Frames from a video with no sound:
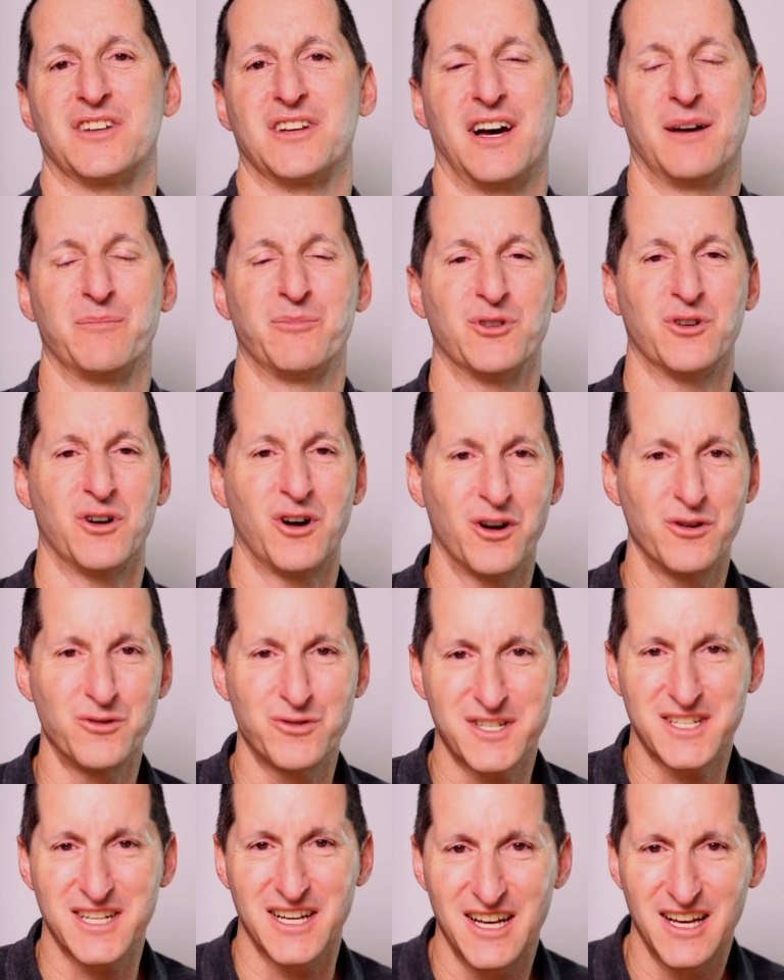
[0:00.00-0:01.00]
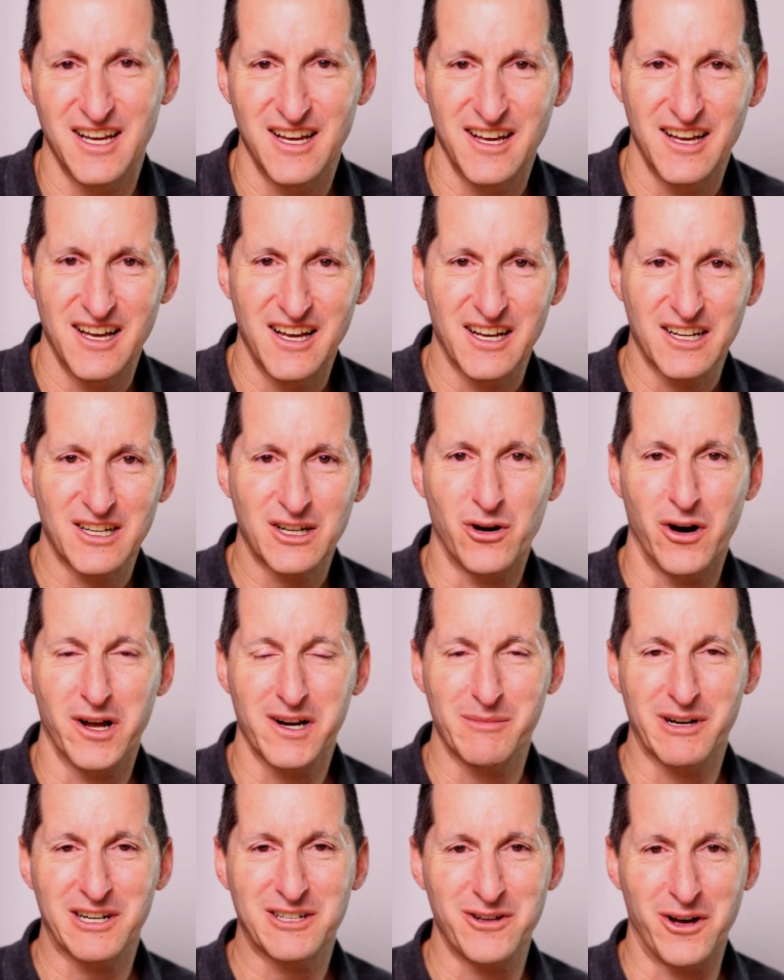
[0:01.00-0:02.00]
I'm your host, Connor
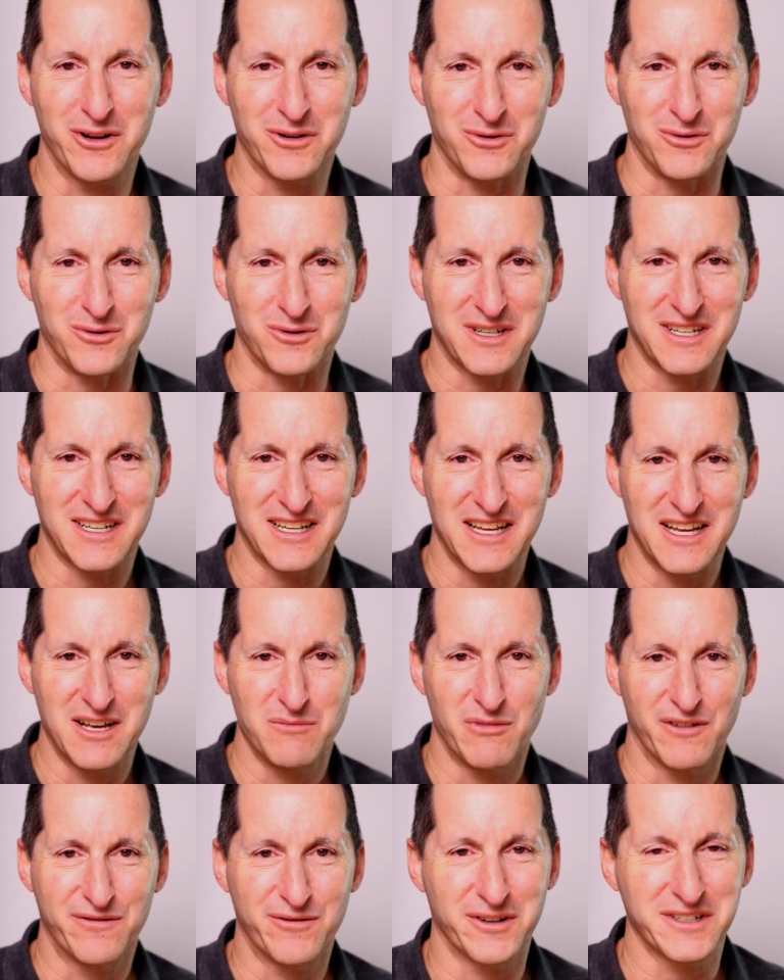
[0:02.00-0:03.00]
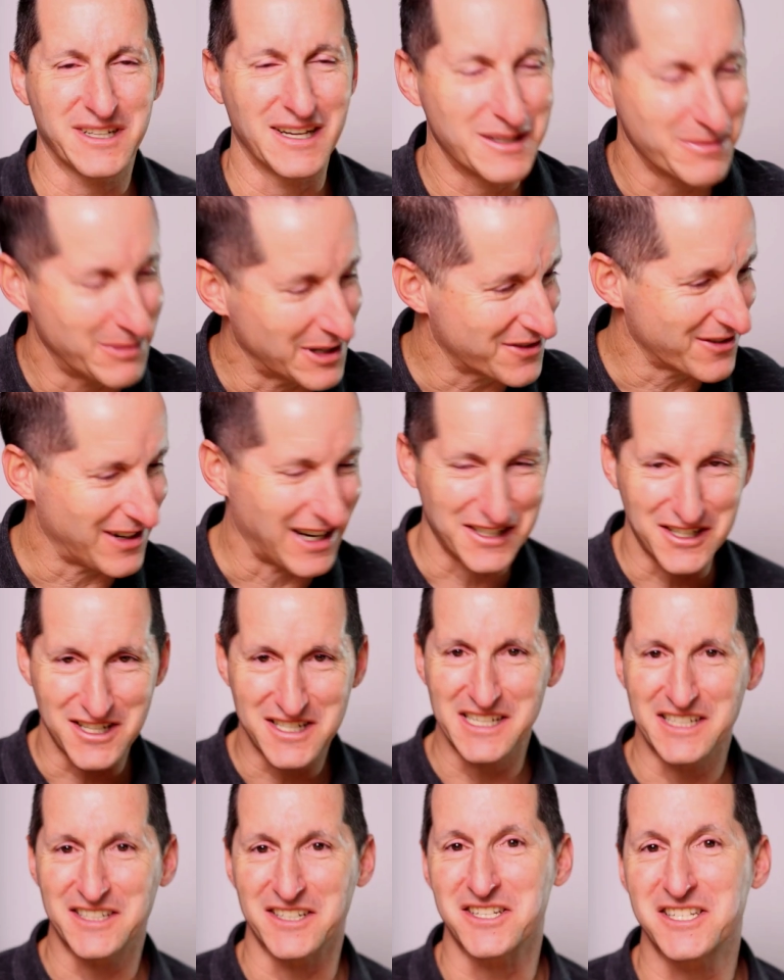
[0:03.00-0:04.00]
McDonald. Before I go too much, I just
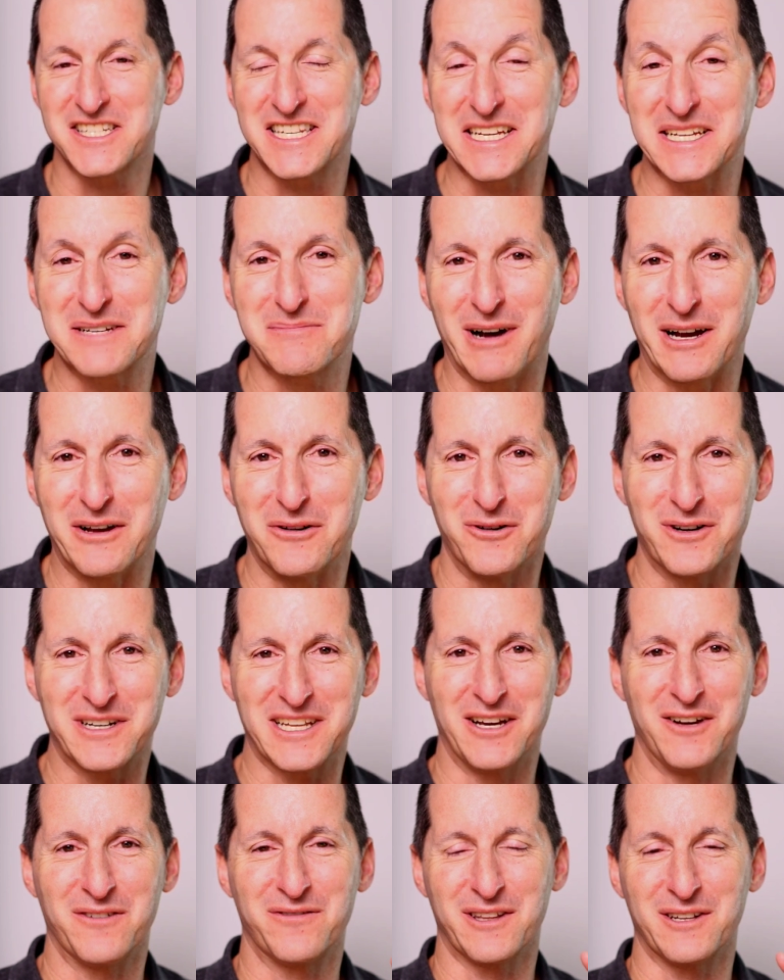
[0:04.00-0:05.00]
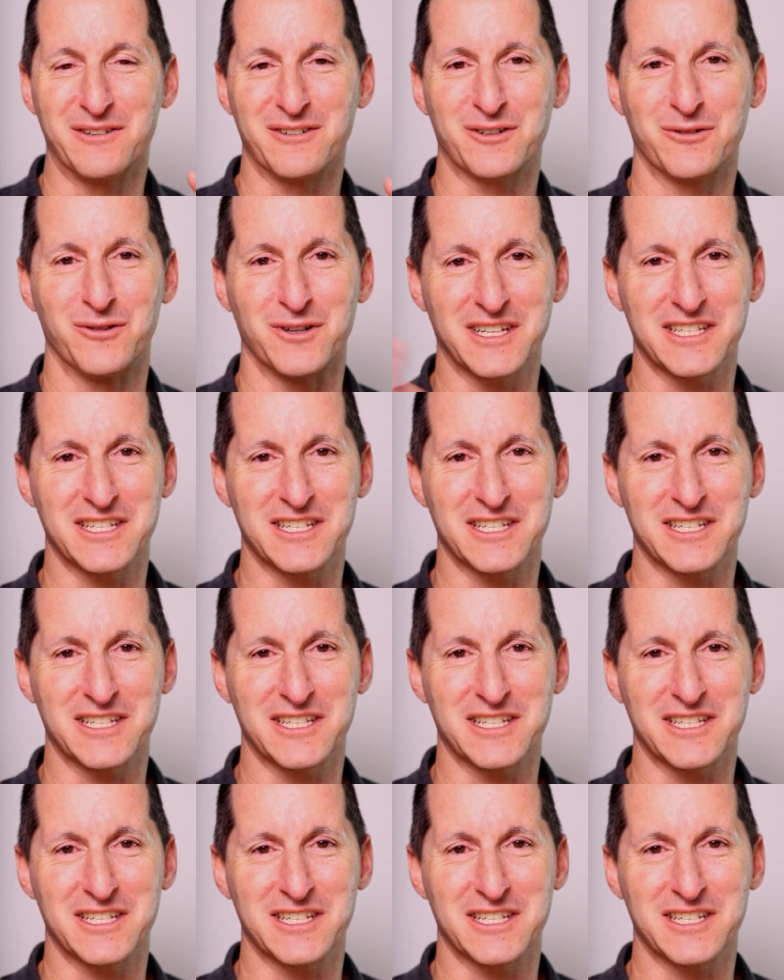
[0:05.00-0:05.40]
need to sync my audio for the recording.